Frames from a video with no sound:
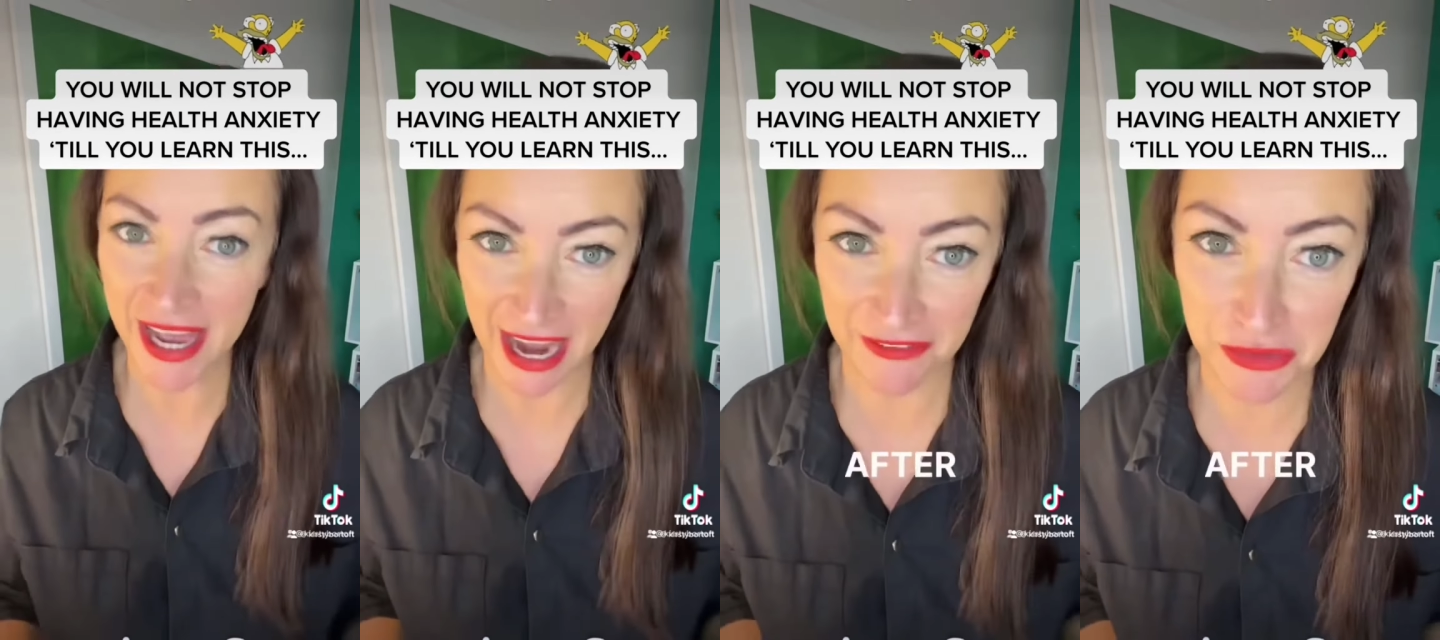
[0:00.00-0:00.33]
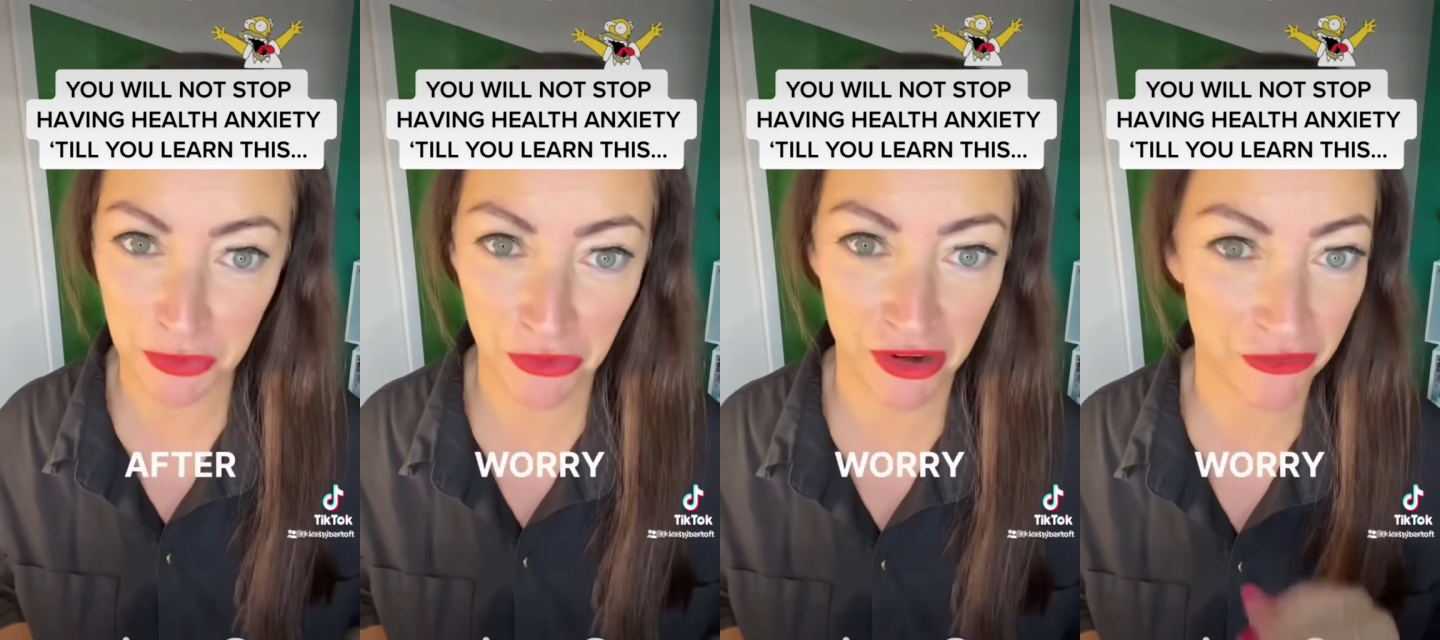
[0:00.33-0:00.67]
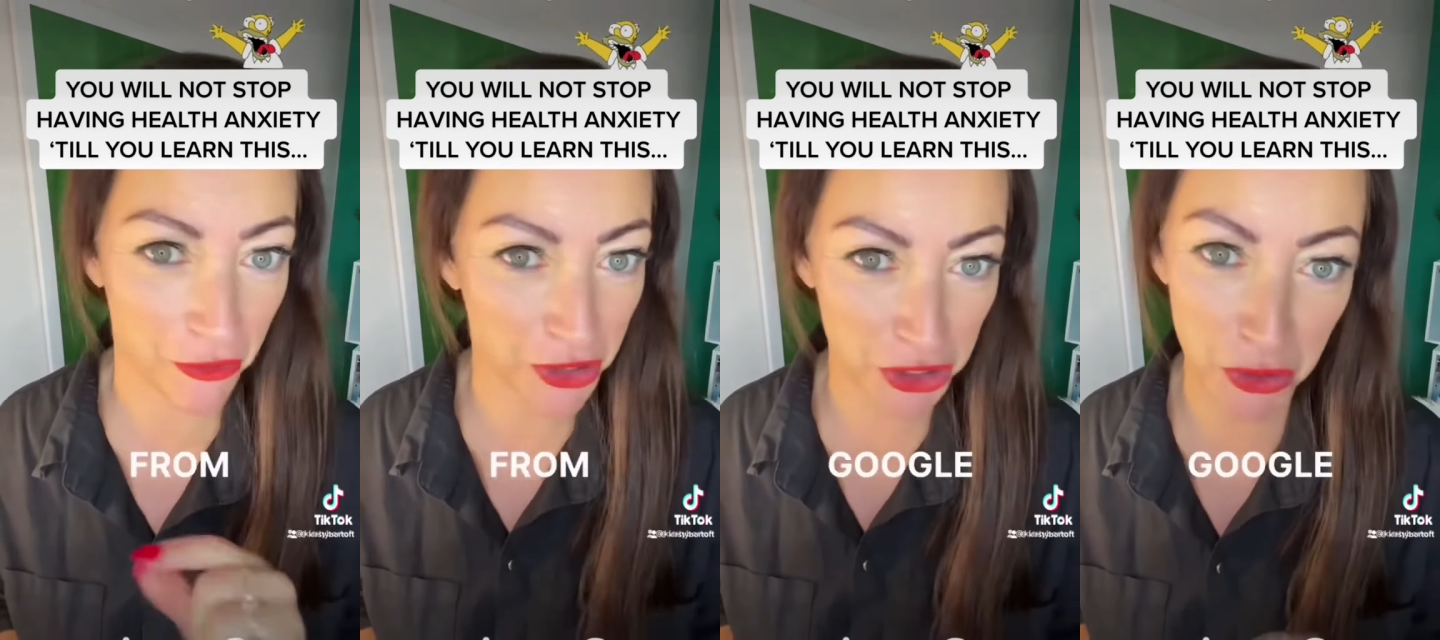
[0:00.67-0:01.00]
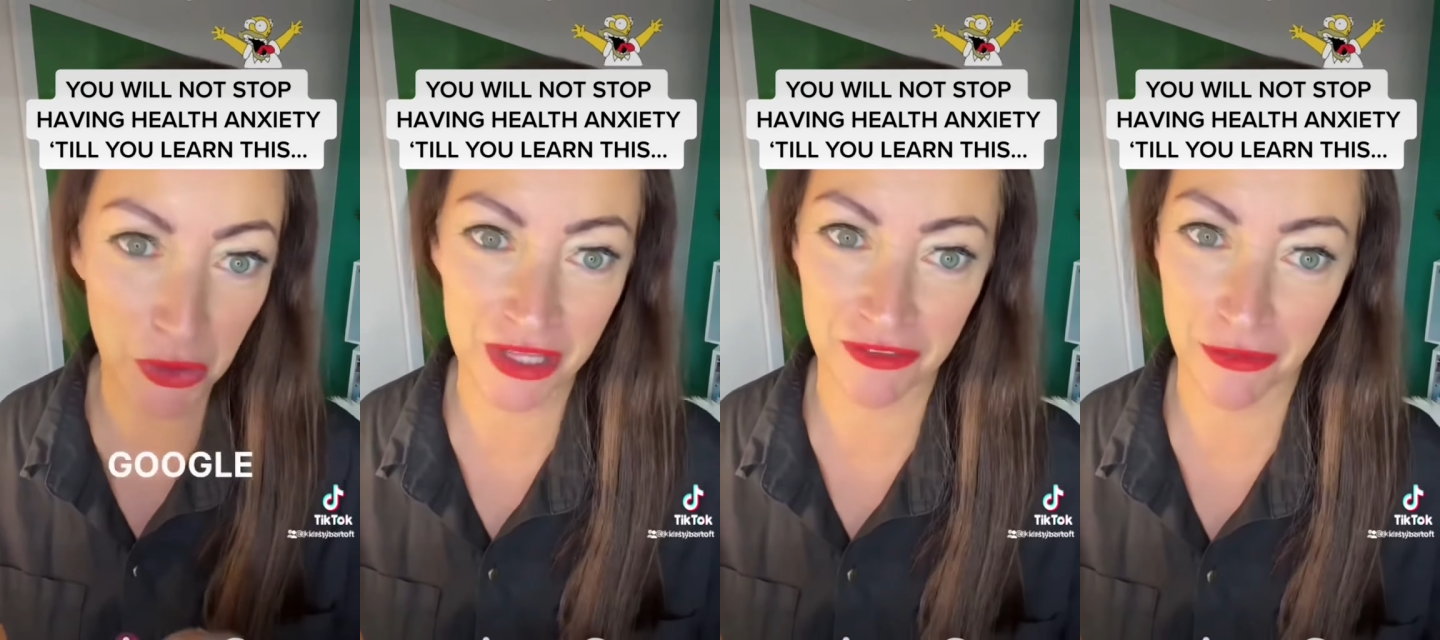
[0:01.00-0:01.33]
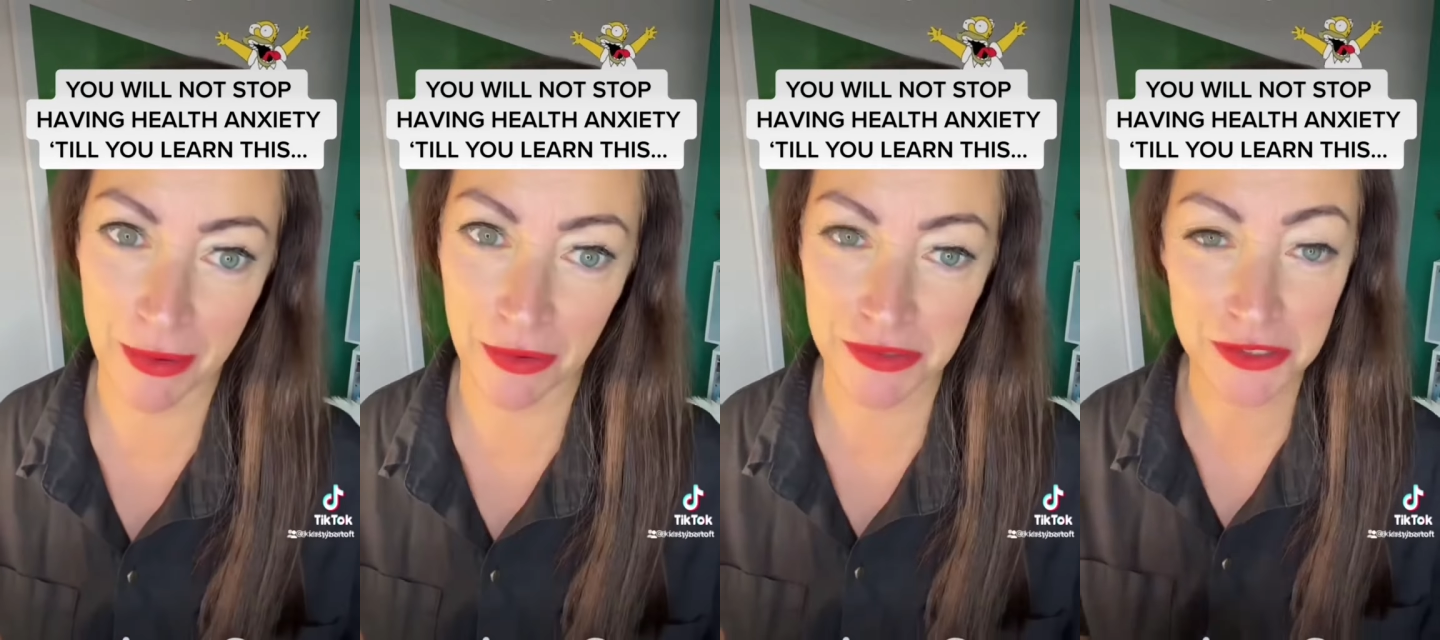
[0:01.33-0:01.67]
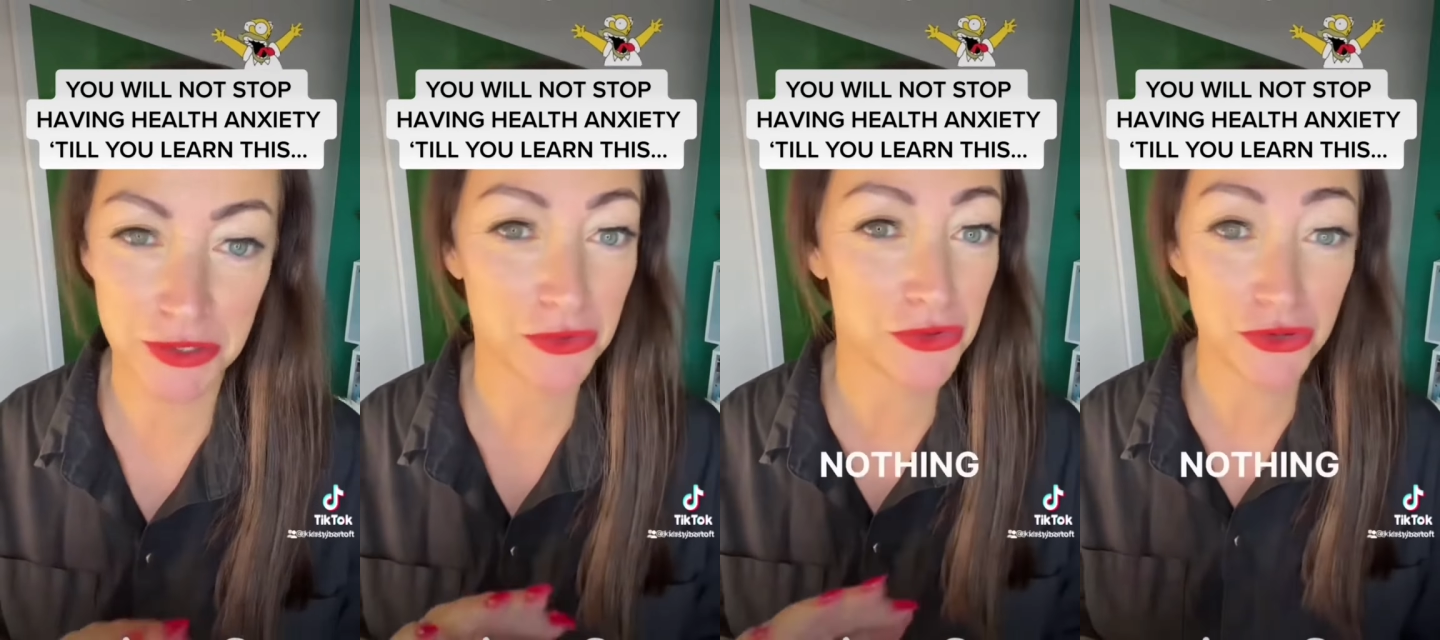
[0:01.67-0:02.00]
after worry from Googling for hours,
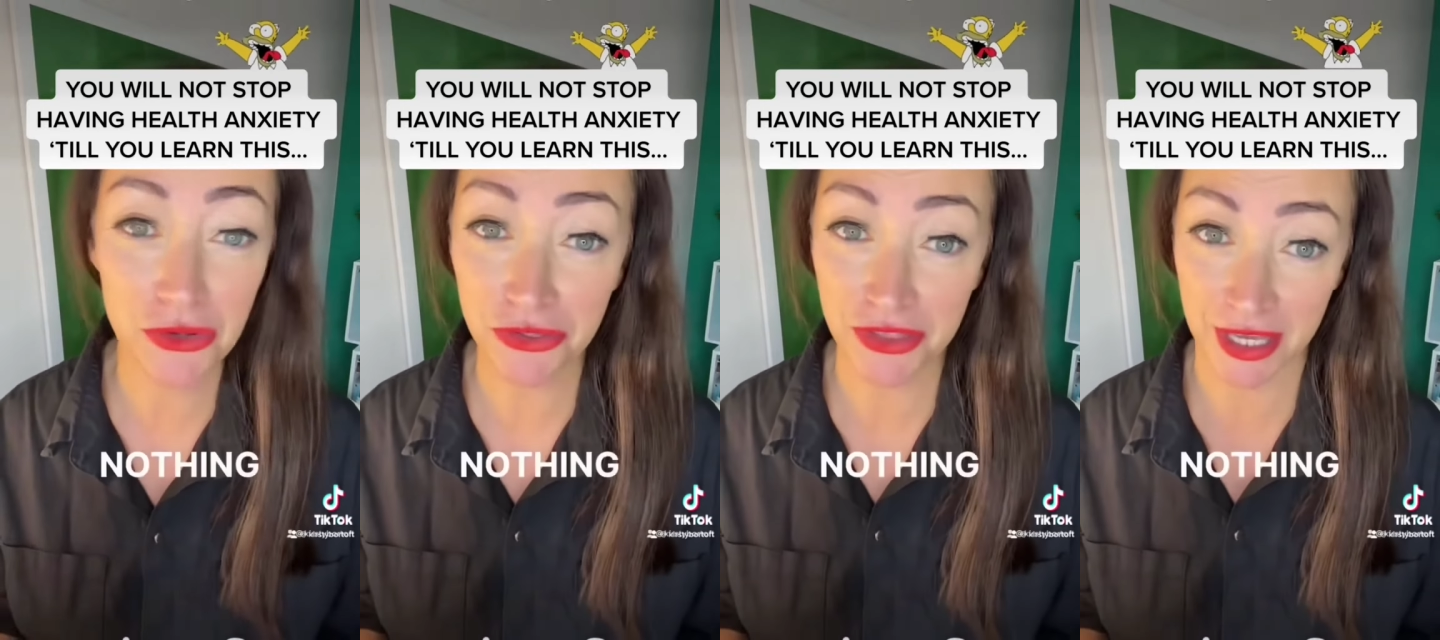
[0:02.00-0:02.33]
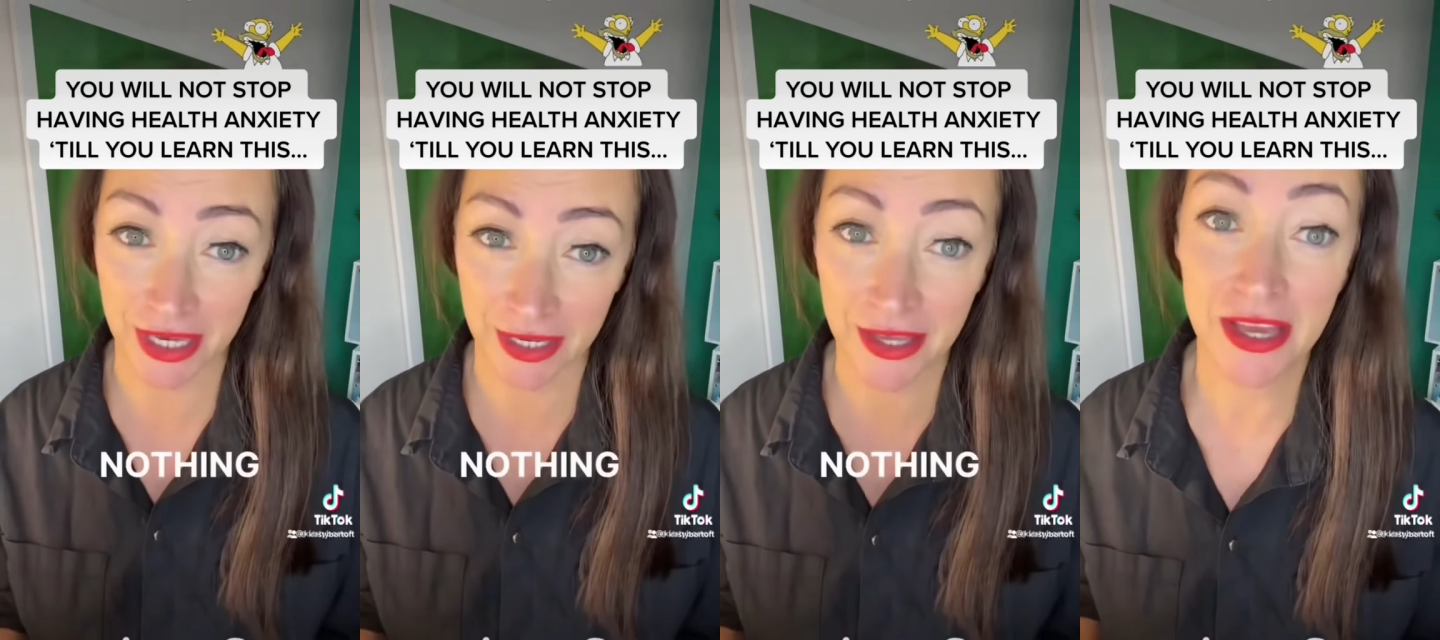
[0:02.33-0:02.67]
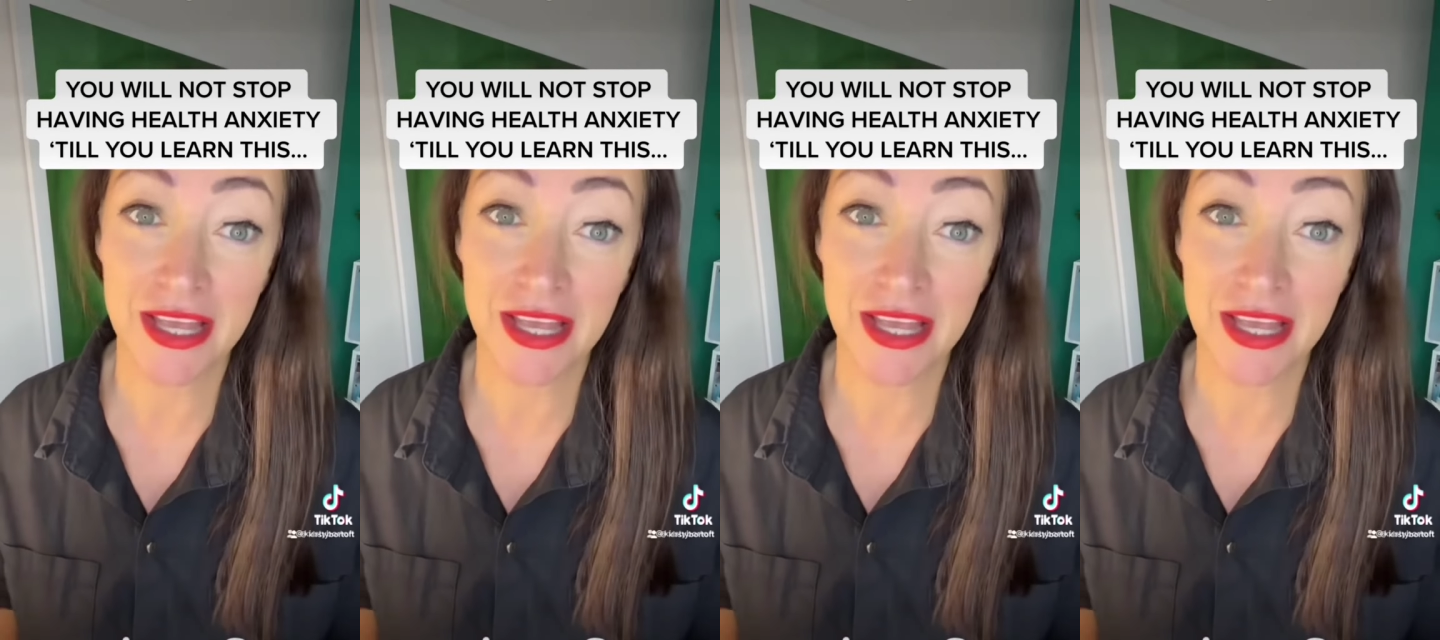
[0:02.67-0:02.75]
do nothing